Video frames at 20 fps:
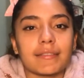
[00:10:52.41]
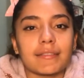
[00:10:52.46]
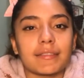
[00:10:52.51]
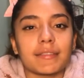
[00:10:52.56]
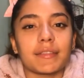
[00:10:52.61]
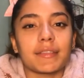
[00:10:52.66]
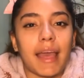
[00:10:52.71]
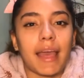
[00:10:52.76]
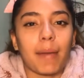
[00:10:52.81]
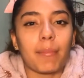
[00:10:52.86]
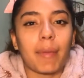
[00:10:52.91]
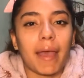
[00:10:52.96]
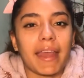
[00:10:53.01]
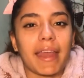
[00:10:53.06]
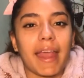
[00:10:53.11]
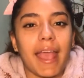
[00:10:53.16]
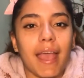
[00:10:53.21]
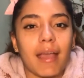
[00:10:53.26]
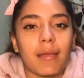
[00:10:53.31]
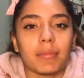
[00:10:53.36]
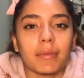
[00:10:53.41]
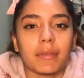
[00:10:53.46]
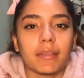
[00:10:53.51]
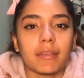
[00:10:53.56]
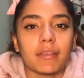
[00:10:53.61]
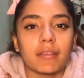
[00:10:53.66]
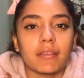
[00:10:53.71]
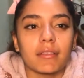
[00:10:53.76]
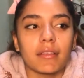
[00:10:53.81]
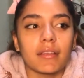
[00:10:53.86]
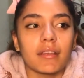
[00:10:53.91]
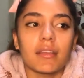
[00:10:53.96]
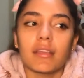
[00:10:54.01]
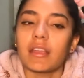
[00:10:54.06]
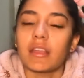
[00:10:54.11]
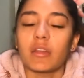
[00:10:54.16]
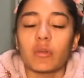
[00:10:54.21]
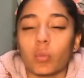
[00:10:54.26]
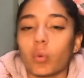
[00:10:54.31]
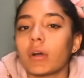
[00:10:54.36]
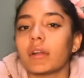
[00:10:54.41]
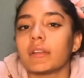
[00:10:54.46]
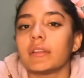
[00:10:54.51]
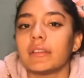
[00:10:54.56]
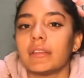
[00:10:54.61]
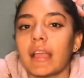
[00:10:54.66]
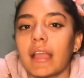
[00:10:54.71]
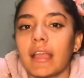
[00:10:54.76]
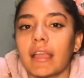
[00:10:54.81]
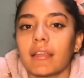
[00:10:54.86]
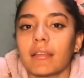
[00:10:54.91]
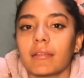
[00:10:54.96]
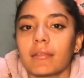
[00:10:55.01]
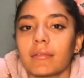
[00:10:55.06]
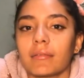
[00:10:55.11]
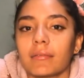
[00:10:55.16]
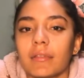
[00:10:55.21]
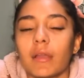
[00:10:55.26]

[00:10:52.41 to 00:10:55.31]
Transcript: into that bad habit in one day.